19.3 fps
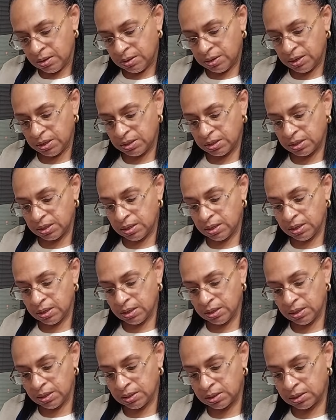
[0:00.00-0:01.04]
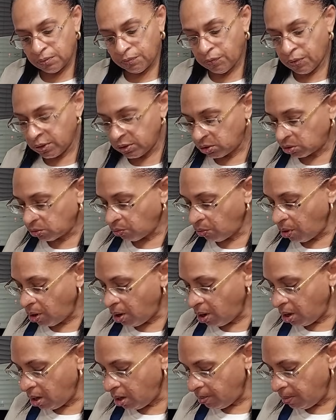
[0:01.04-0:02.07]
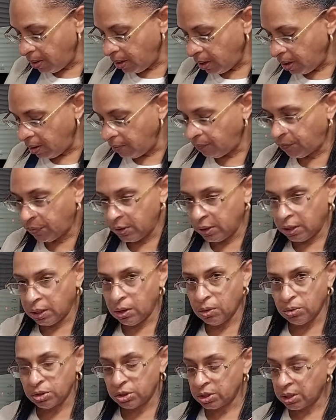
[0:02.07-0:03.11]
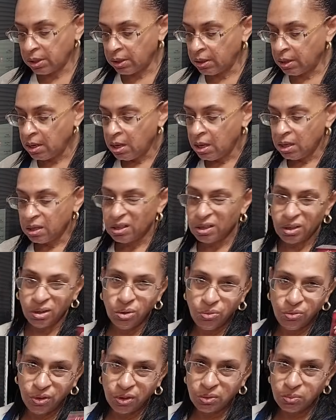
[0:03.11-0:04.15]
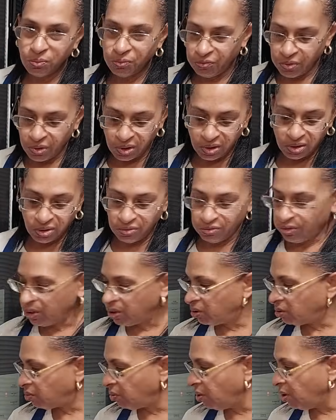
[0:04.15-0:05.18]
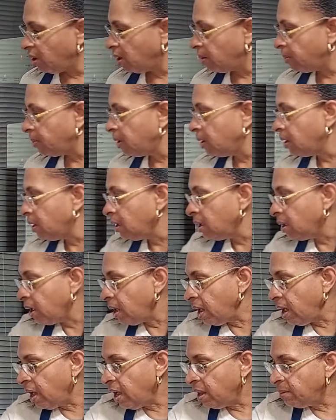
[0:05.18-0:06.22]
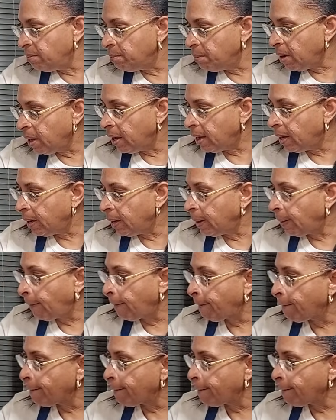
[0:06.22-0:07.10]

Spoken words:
this is foot scrub and foot lotion. The loofah's for the foot scrub. Add my